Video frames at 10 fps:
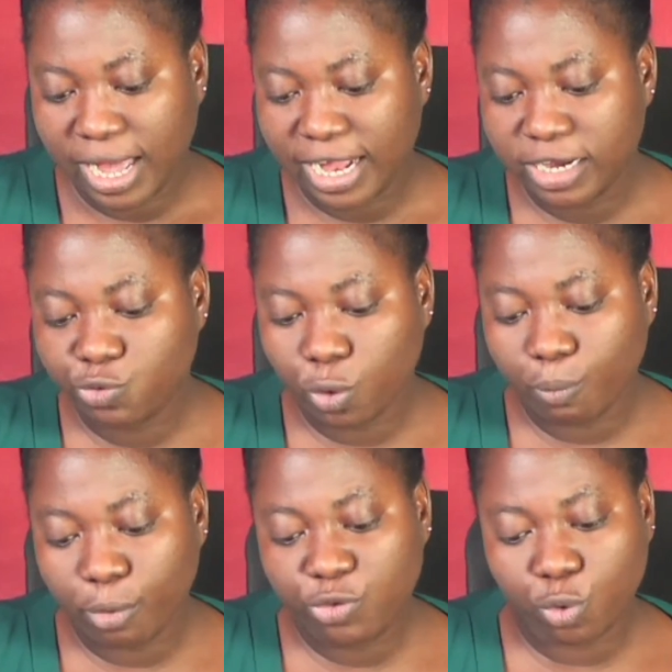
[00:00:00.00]
And it
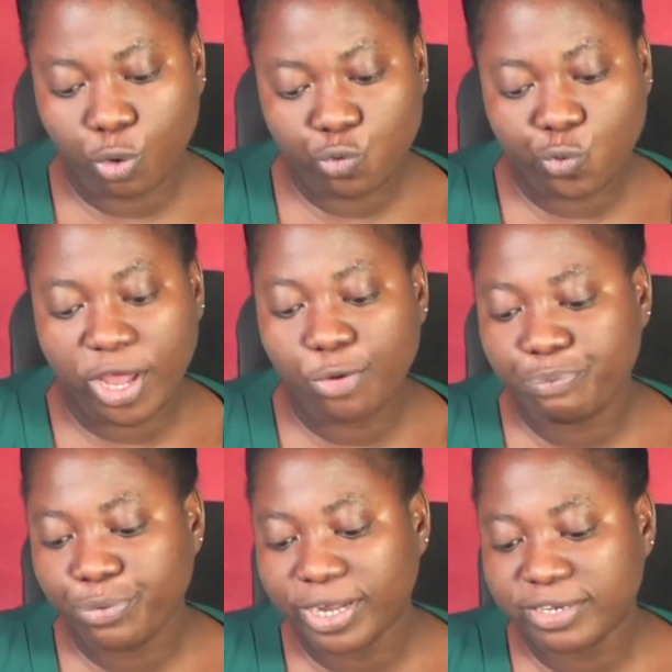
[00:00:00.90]
will also
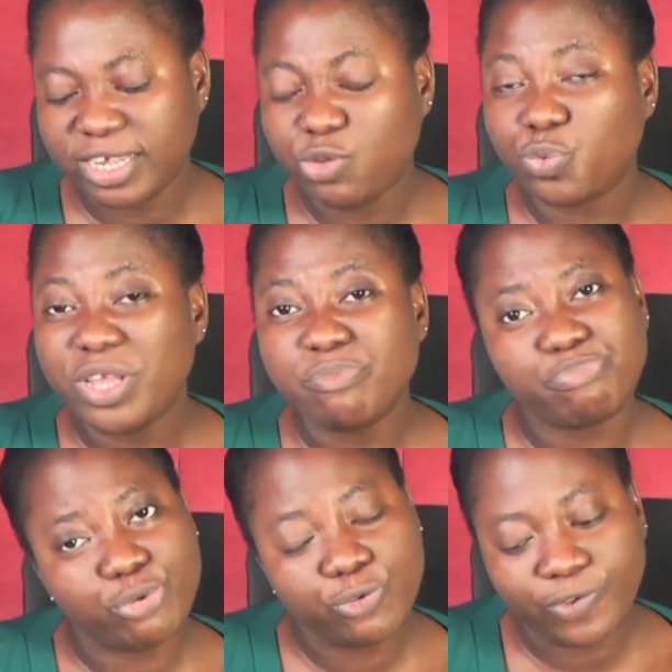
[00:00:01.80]
help you, and it will
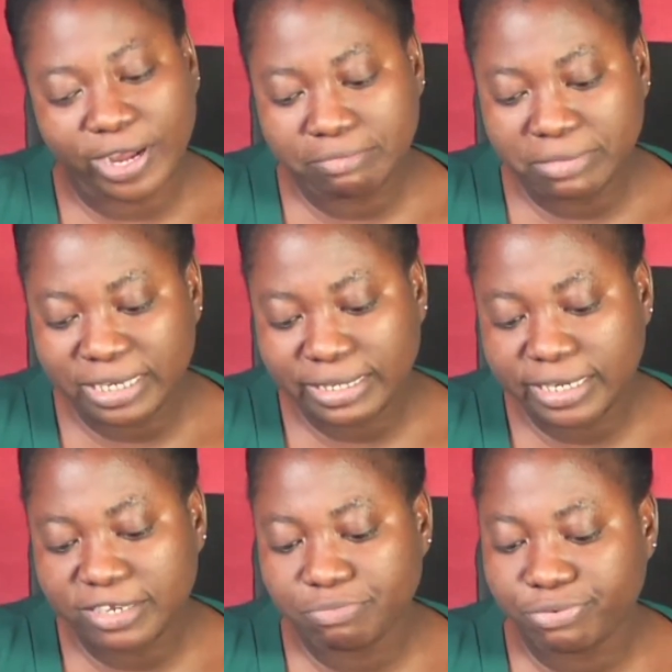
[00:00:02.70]
improve and
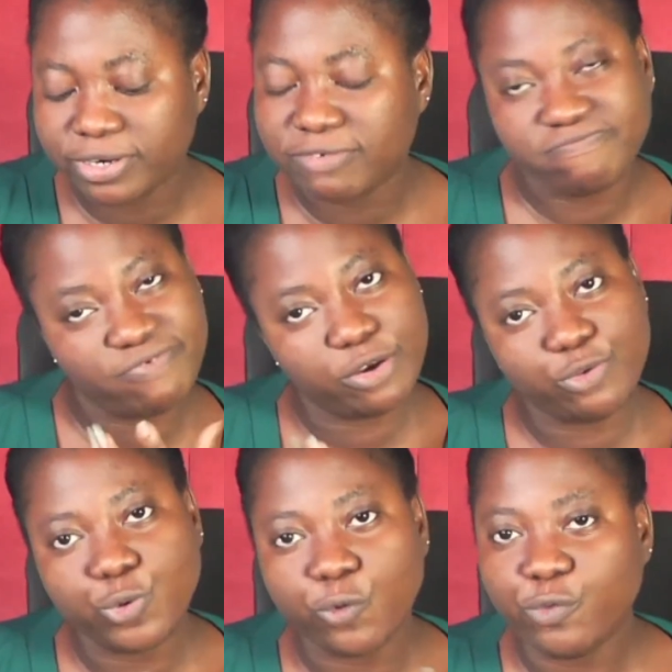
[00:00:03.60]
maintain the brand
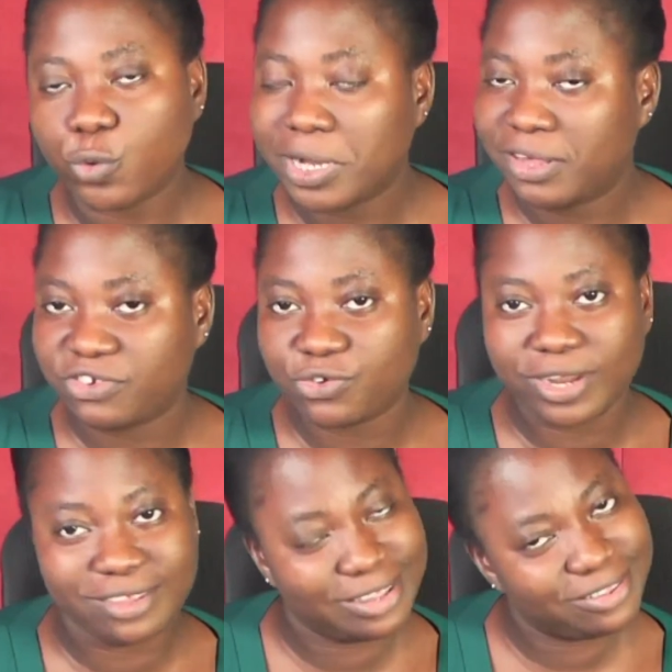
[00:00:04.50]
value of your
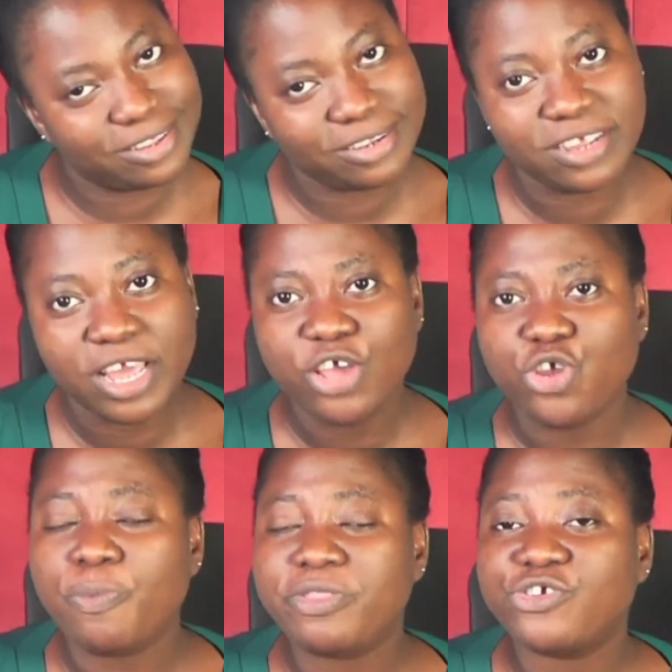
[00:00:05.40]
organization. As I said,
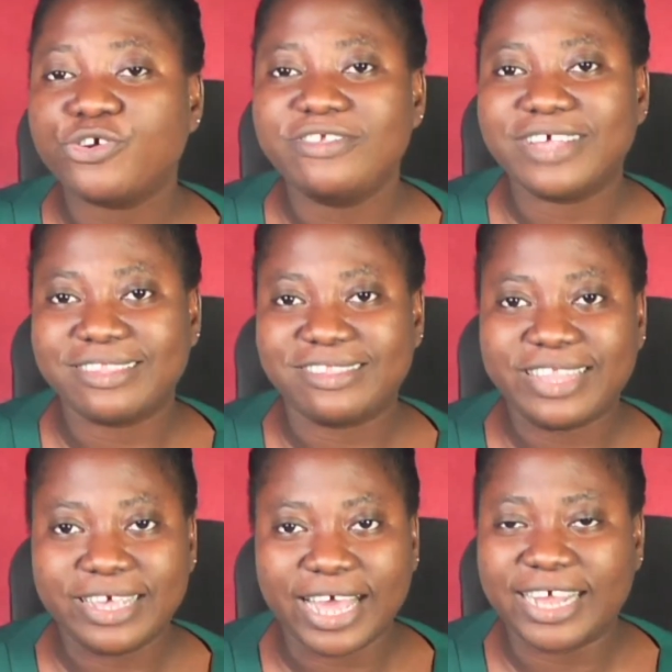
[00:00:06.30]
your reputation is at
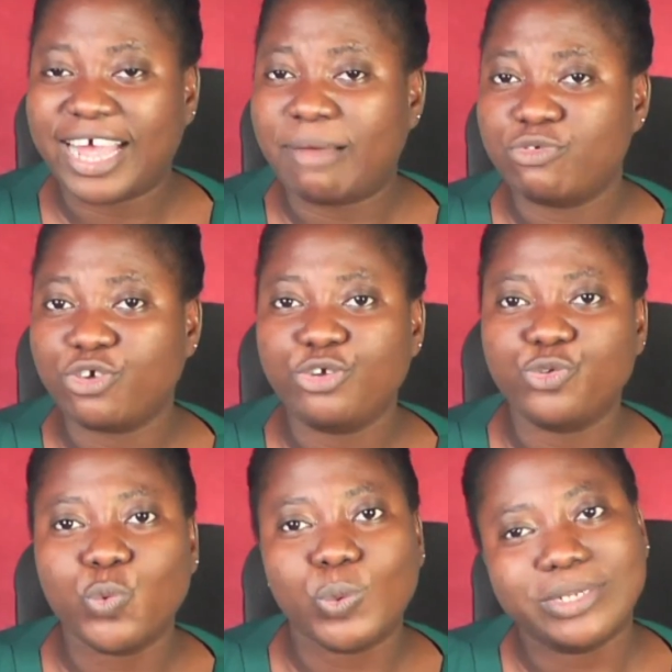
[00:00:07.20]
stake, and I'm sure
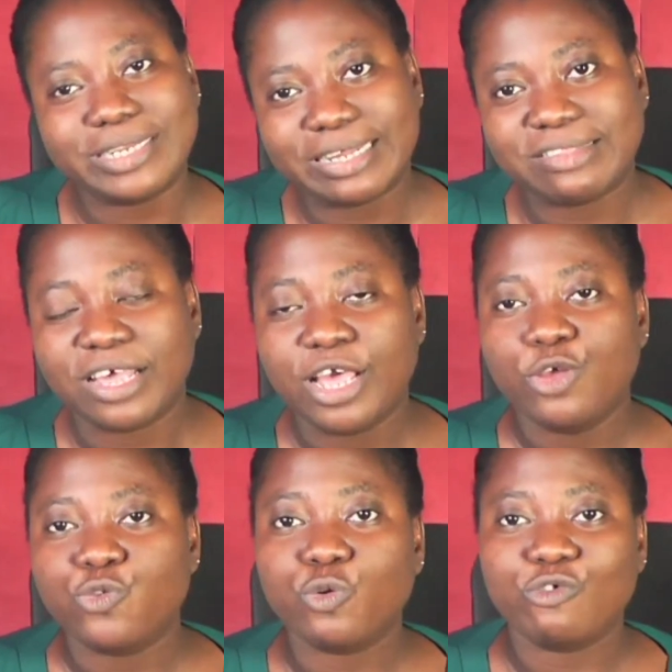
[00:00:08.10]
you don't want that.
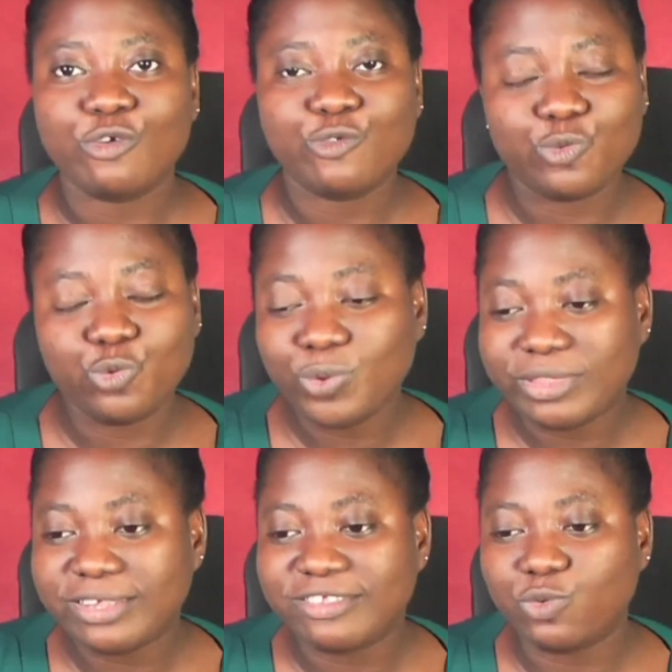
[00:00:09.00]
So just do
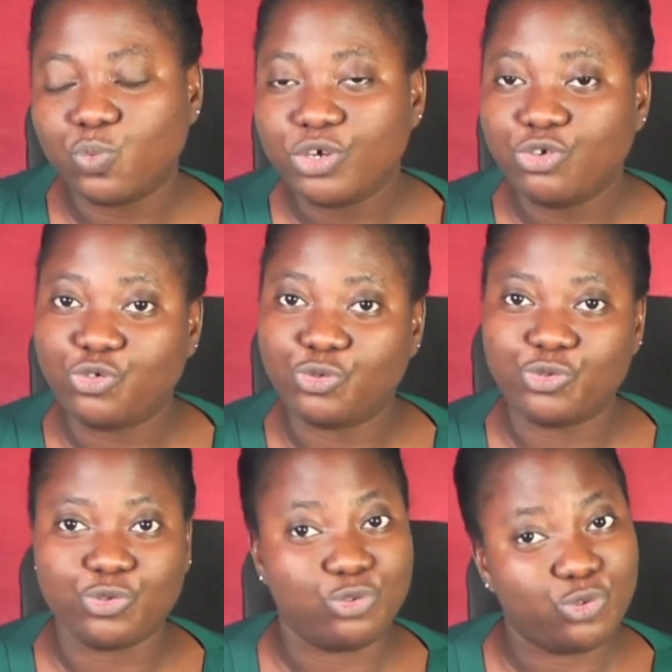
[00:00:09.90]
things the way you should
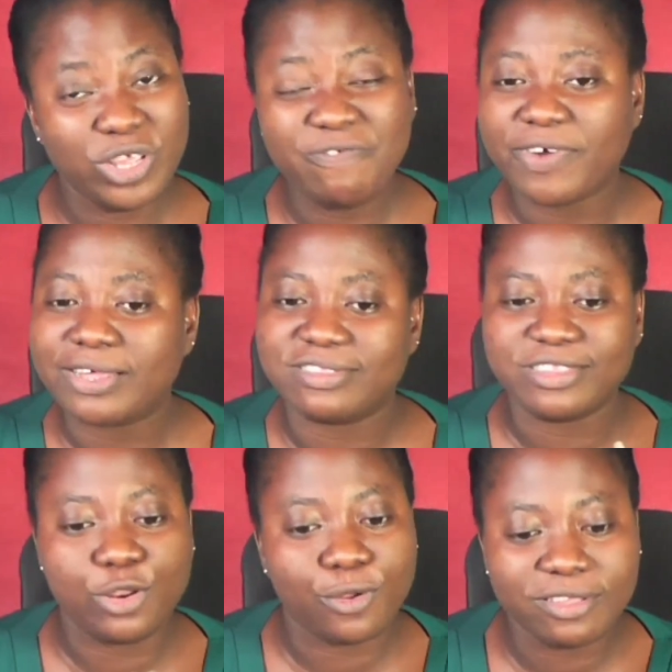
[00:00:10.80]
do. In
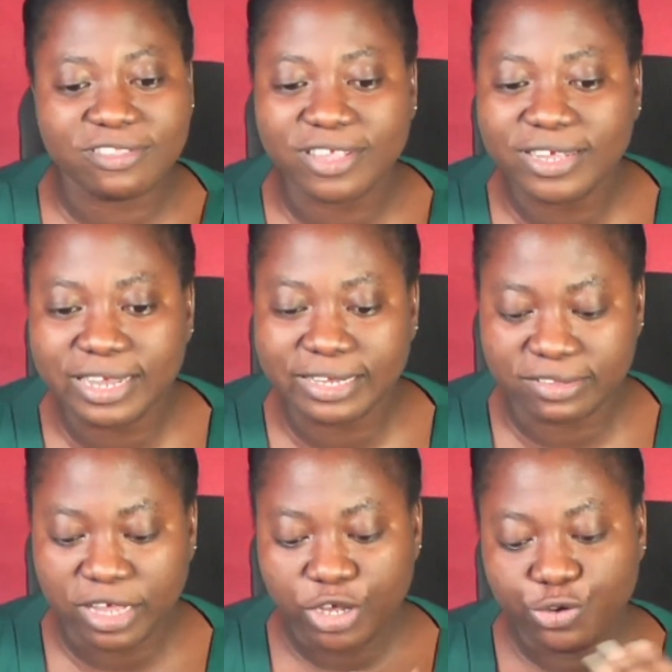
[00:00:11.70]
fact, the law is saying
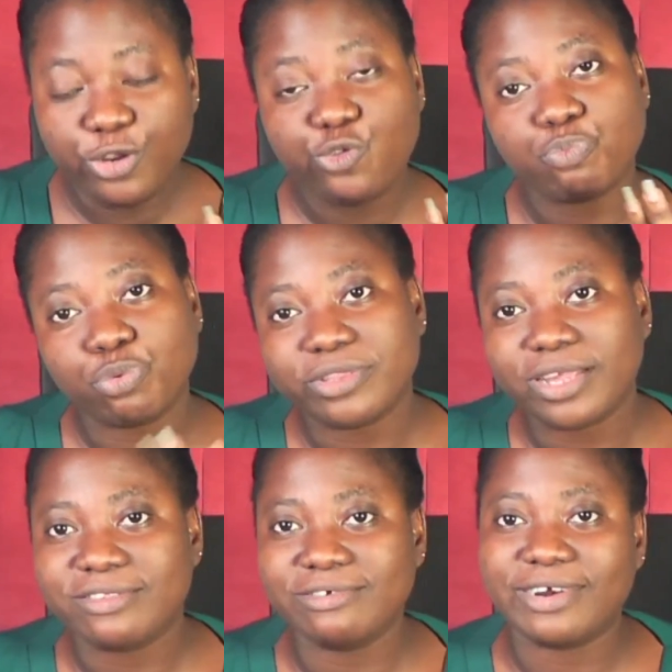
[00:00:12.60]
that you need to
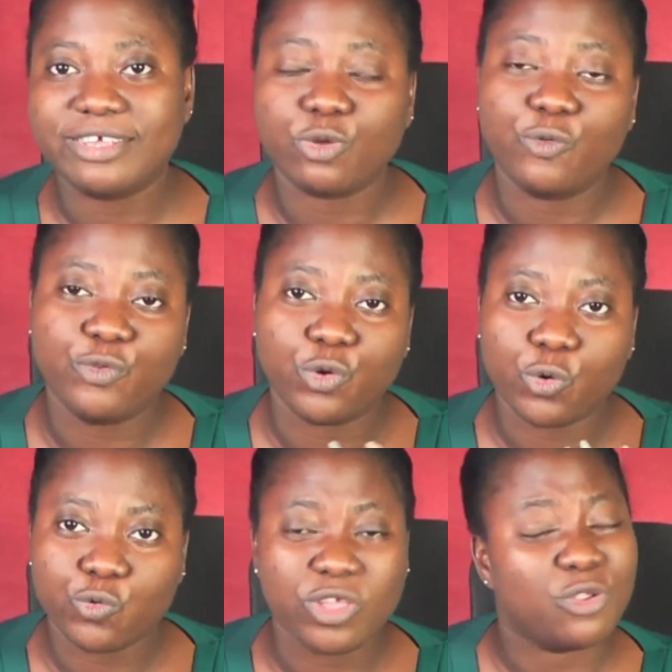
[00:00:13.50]
protect the right of your
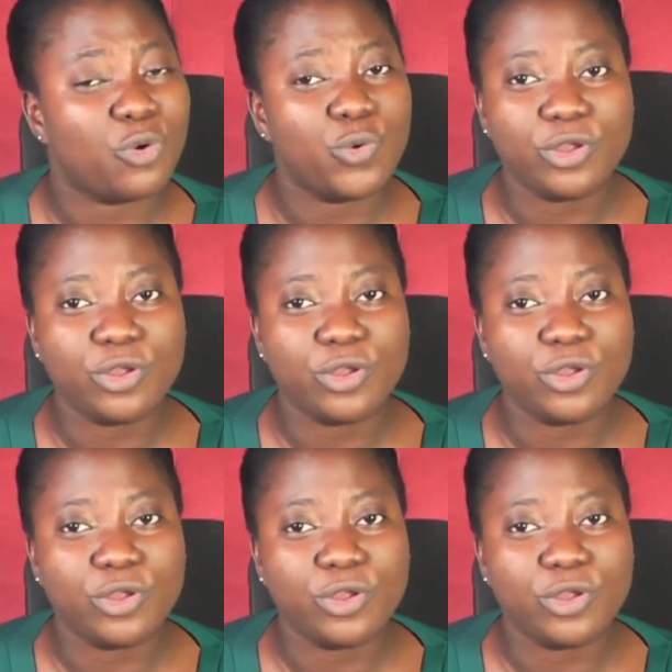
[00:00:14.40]
not